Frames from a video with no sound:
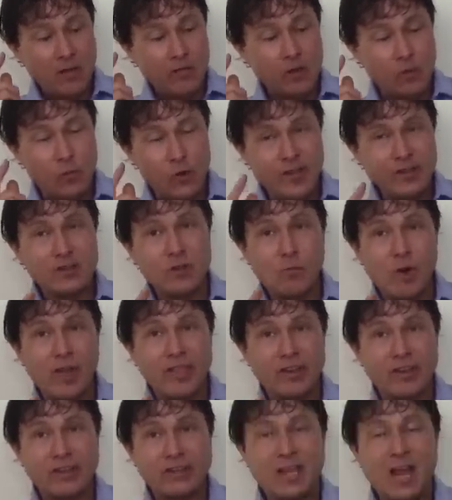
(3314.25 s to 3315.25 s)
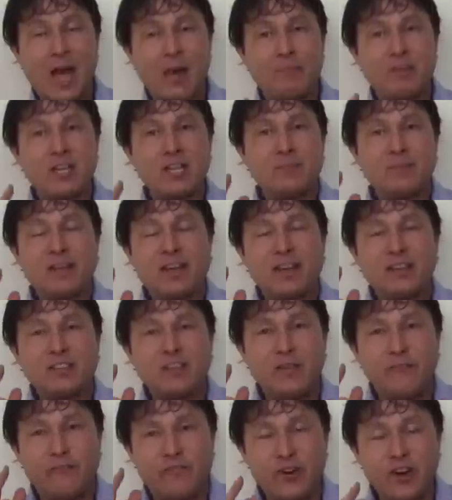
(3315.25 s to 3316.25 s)
The reason why this is happening is because
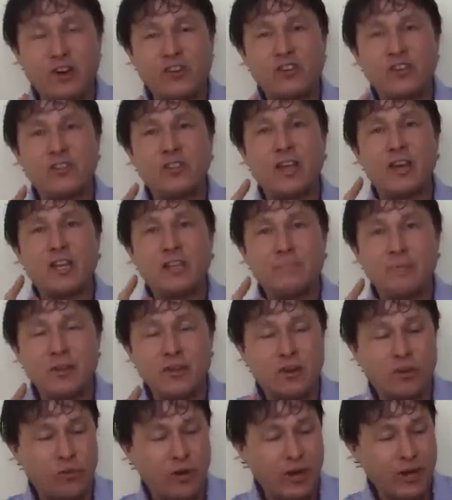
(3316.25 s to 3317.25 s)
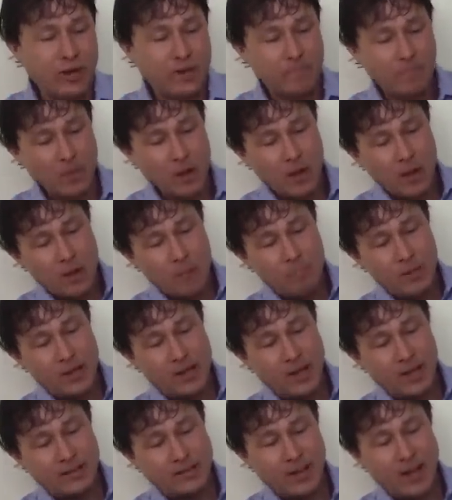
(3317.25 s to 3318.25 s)
the friction that is being created,
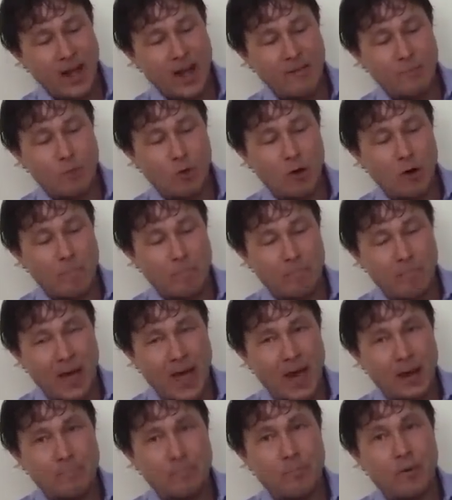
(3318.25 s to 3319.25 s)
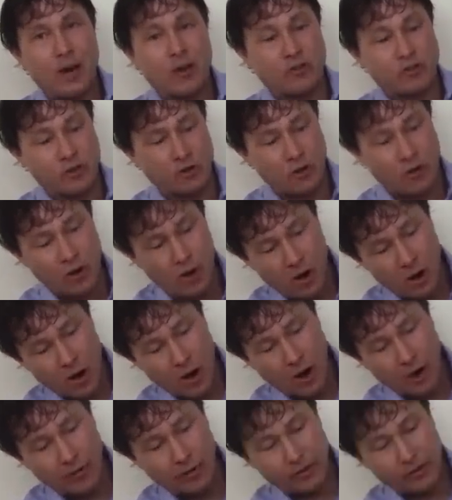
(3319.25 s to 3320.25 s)
because they have more back pressure
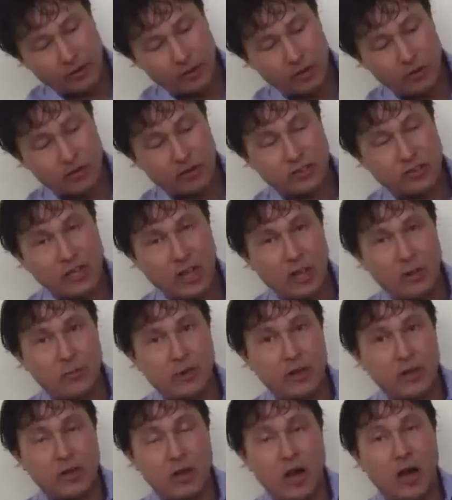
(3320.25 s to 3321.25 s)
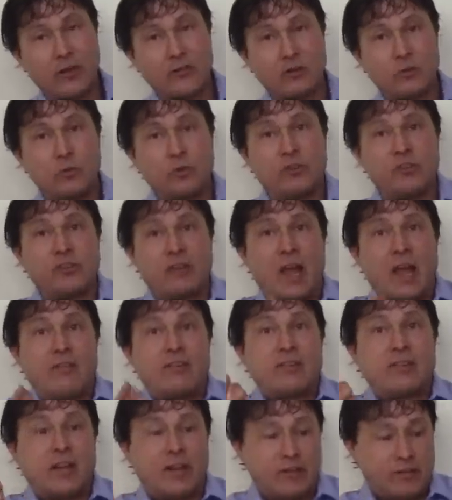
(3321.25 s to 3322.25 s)
on this little celery nozzle, which is
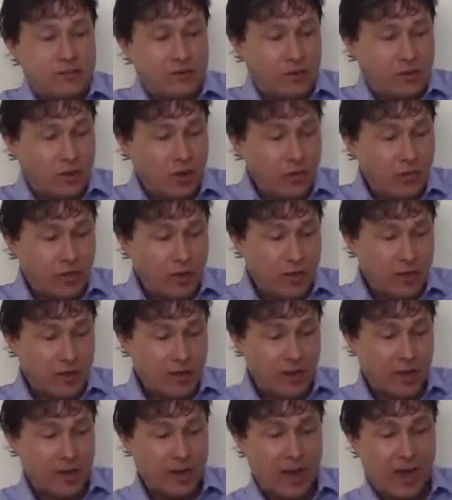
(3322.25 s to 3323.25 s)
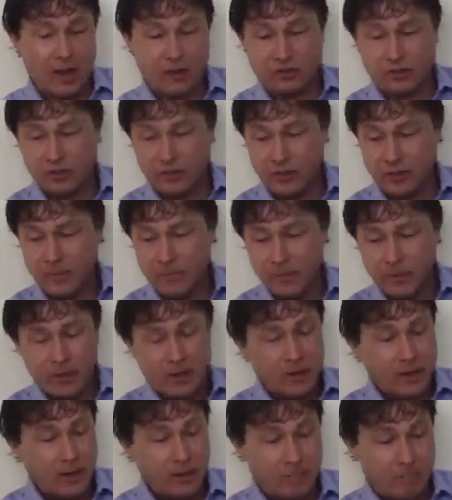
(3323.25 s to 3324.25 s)
advertised as a good thing, and actually
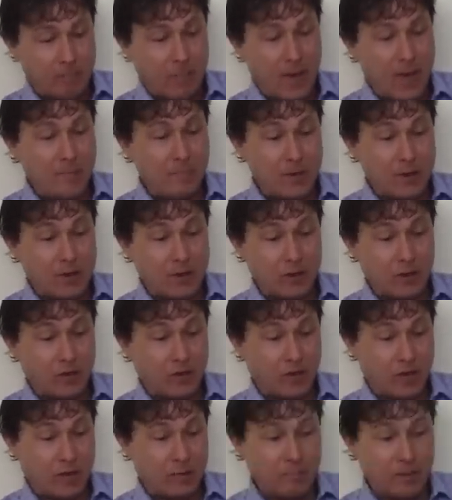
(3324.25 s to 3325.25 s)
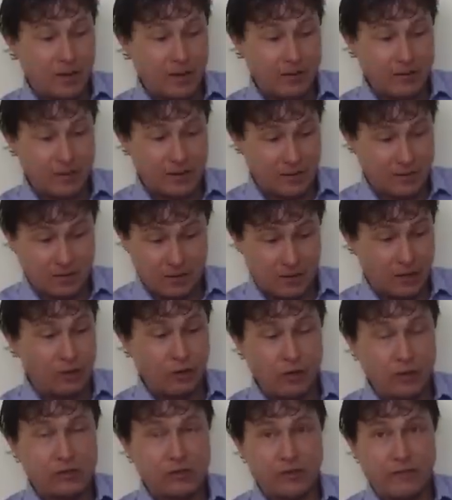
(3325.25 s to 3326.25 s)
it may be a good thing because it, it
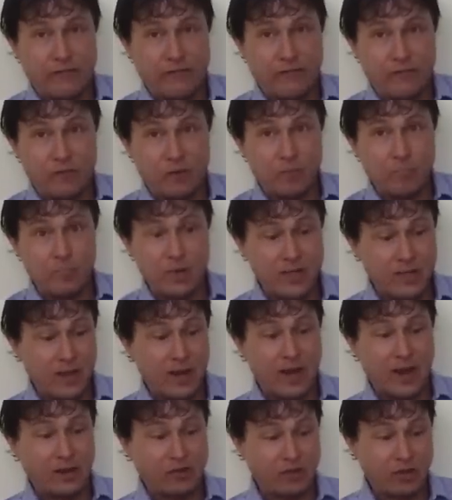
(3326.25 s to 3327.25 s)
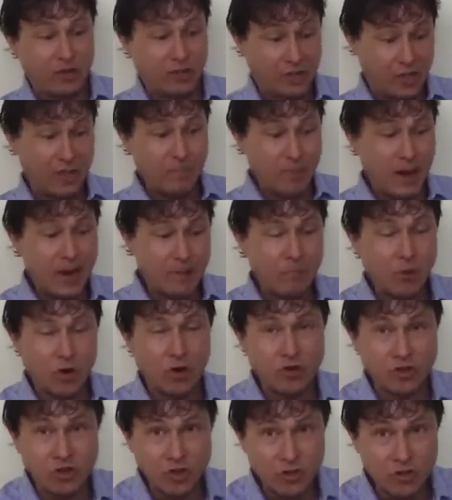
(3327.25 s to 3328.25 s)
looks to, to me that it actually did make
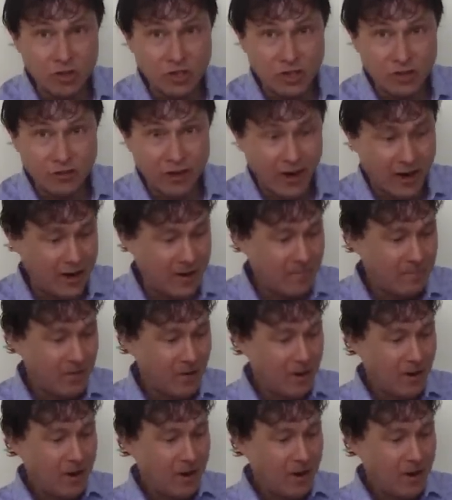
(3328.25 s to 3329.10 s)
more juice, right?